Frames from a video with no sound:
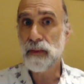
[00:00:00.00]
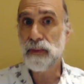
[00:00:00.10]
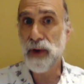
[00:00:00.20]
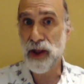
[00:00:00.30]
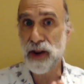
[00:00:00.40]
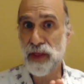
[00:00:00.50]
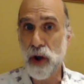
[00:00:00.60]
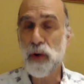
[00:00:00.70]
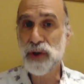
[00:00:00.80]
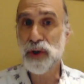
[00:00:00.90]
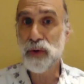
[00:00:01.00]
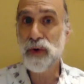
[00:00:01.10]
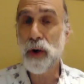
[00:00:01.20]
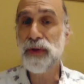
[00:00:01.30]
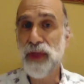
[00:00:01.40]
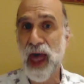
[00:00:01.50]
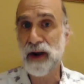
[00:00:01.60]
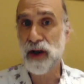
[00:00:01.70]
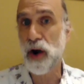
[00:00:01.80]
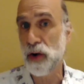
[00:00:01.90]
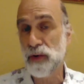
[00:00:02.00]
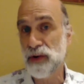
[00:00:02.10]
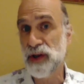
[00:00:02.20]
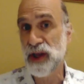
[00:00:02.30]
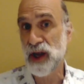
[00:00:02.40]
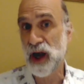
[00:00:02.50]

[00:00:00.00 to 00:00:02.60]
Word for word: but those who wrote that code, the